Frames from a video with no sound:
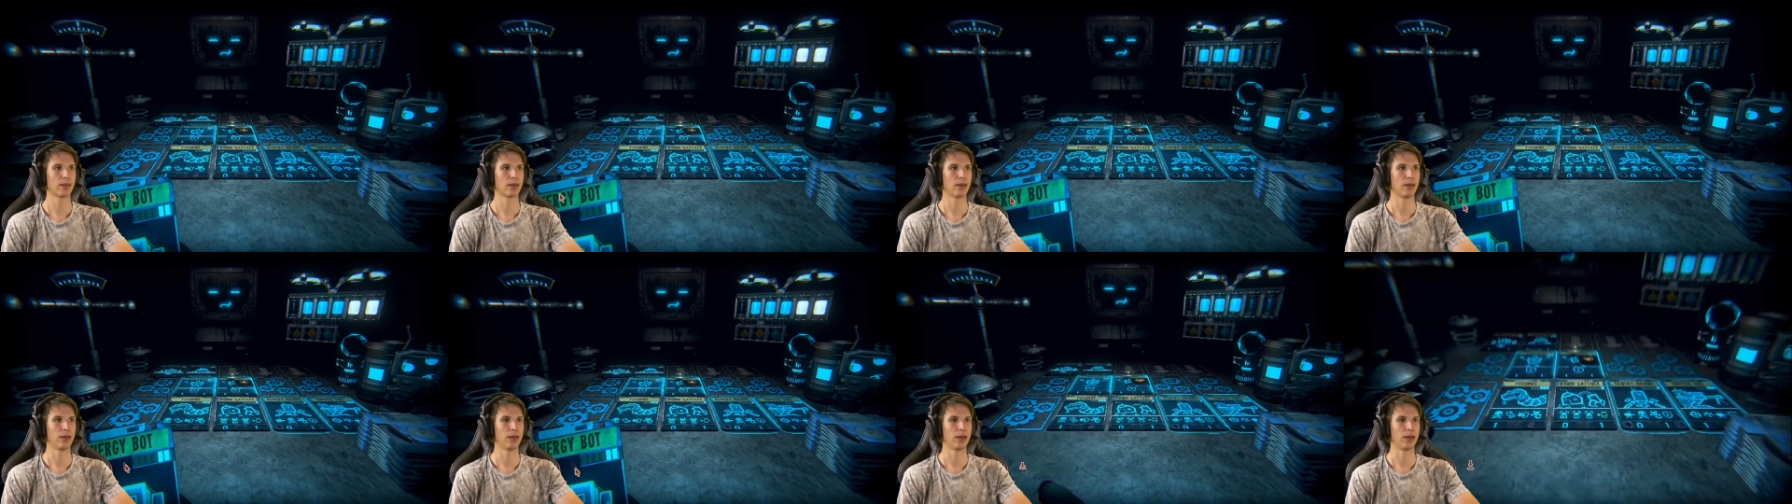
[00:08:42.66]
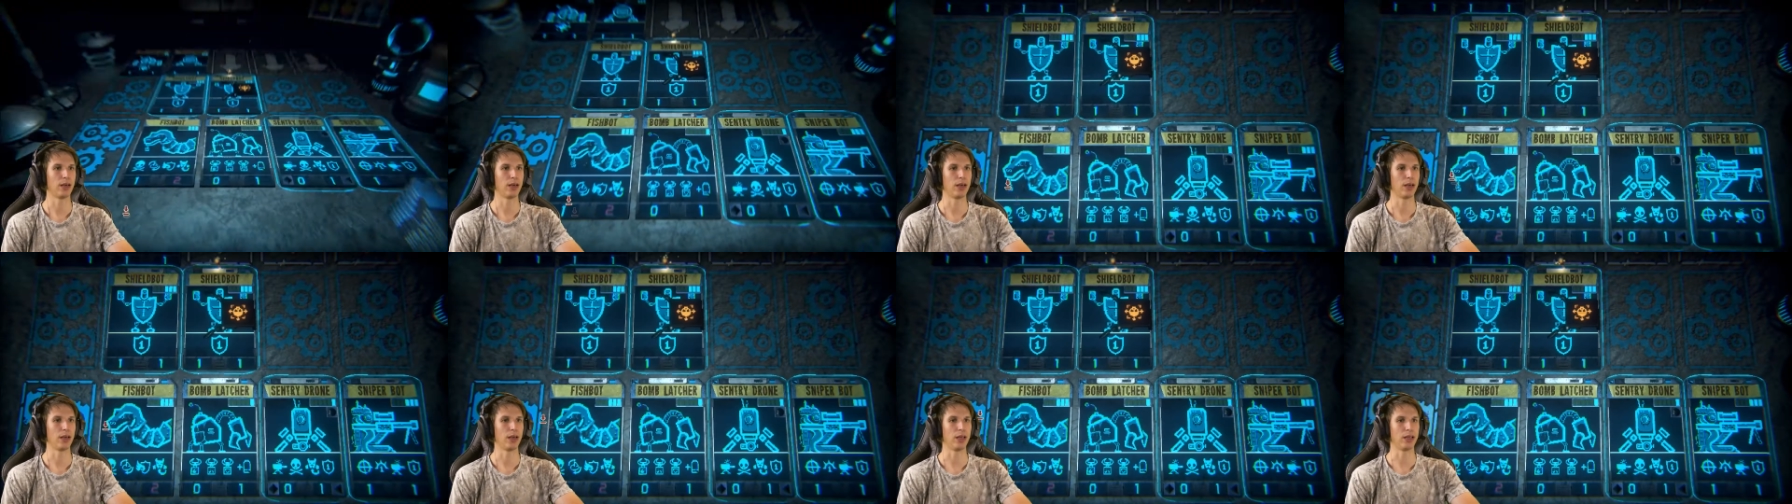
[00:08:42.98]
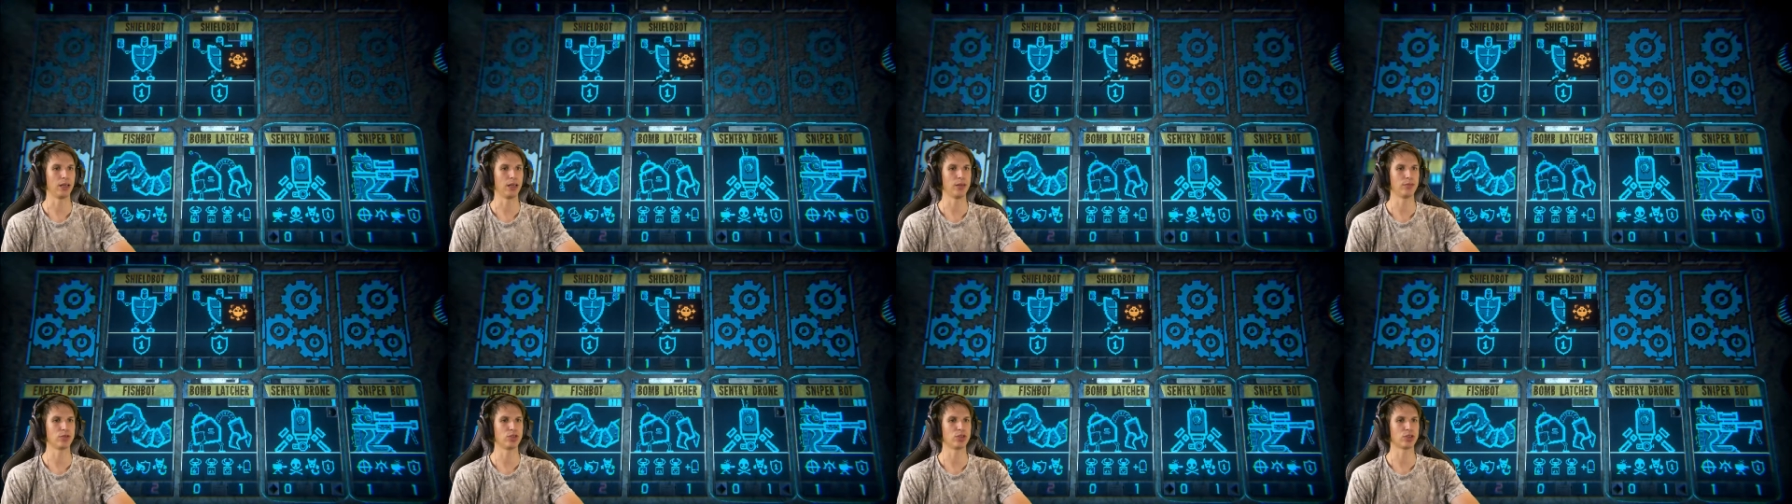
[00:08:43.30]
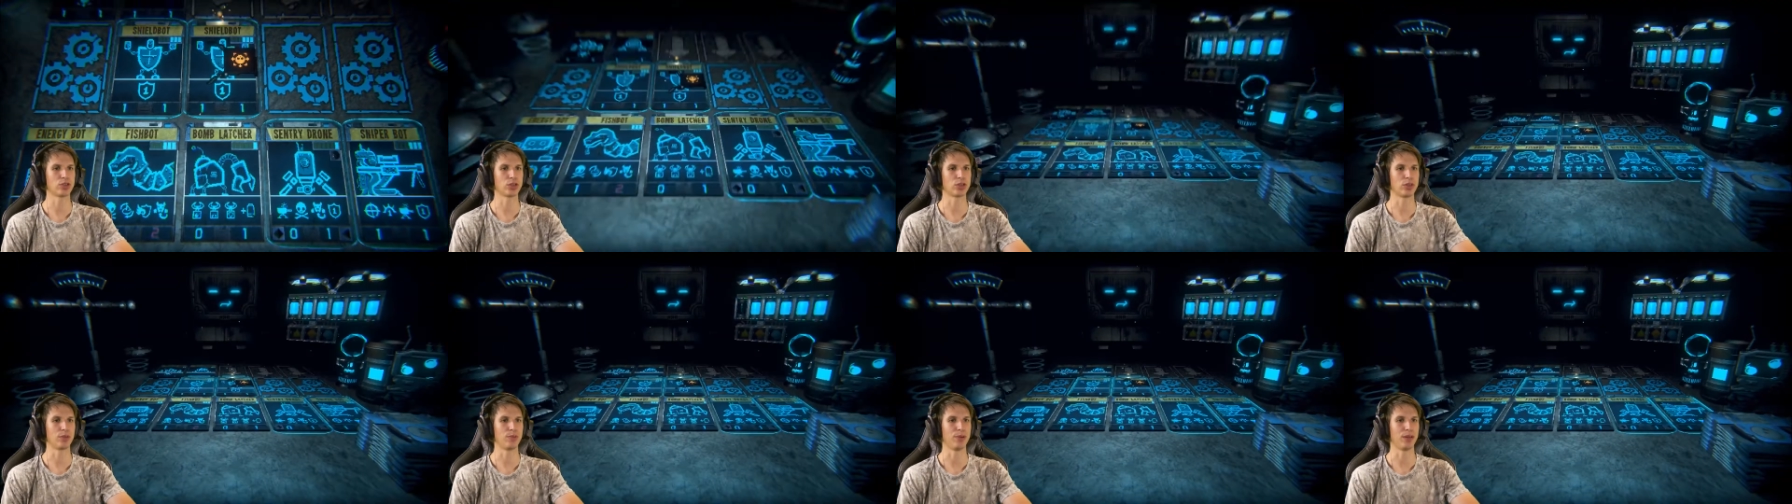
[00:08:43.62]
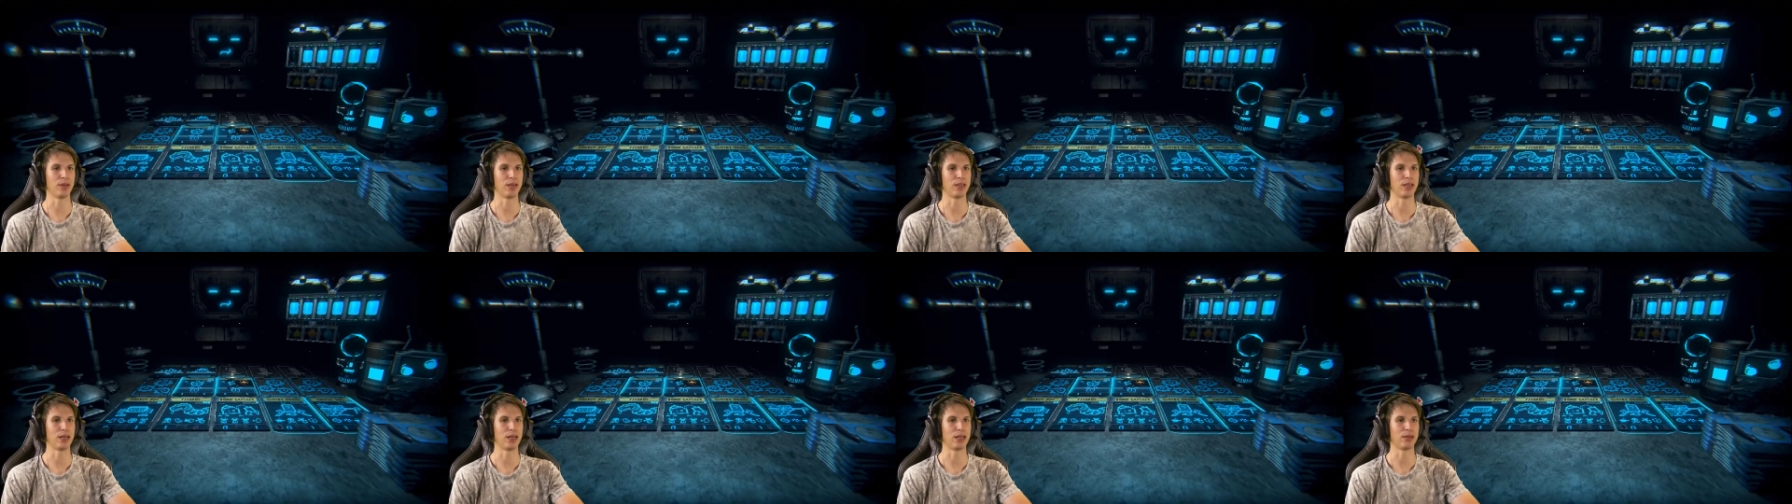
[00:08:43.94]
And I'm just gonna
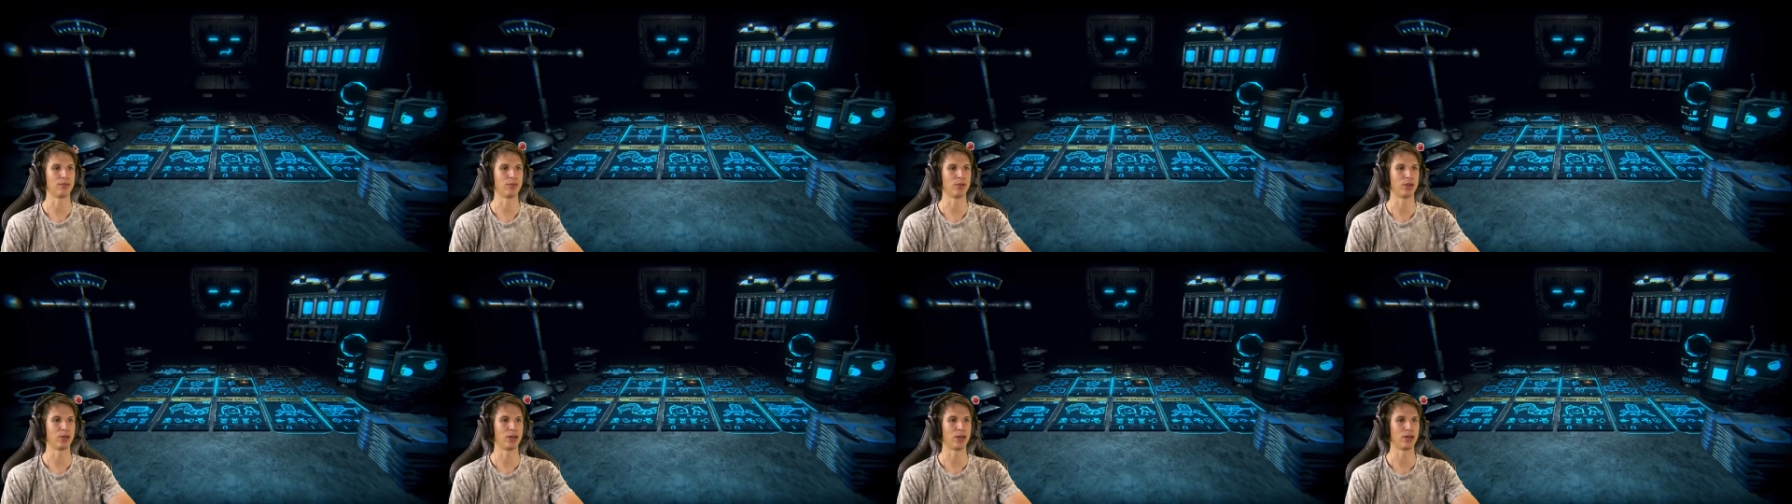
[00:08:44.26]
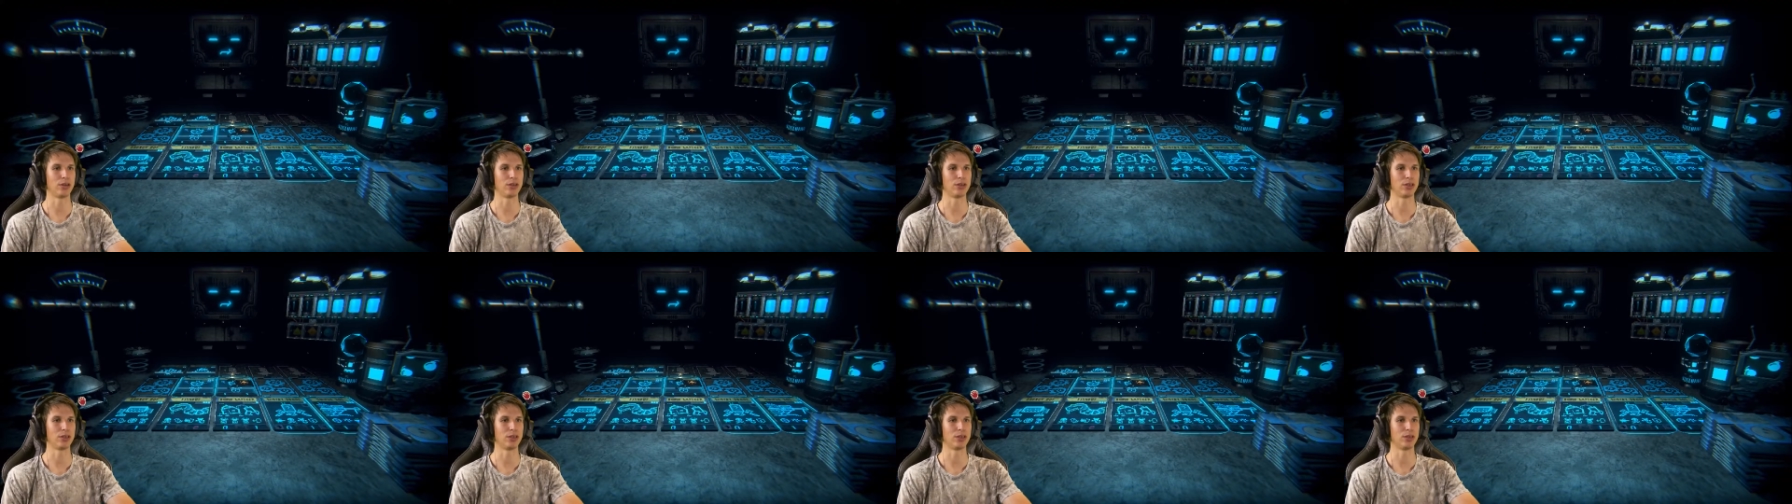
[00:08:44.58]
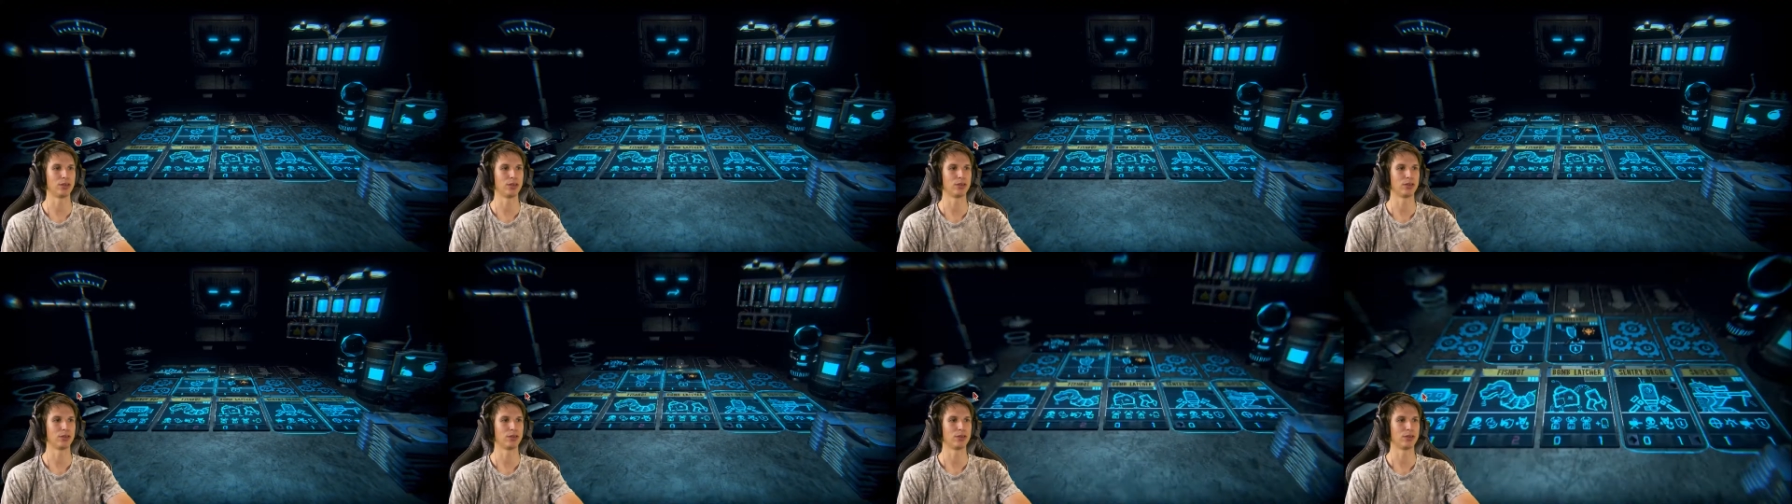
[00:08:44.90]
play that one out here.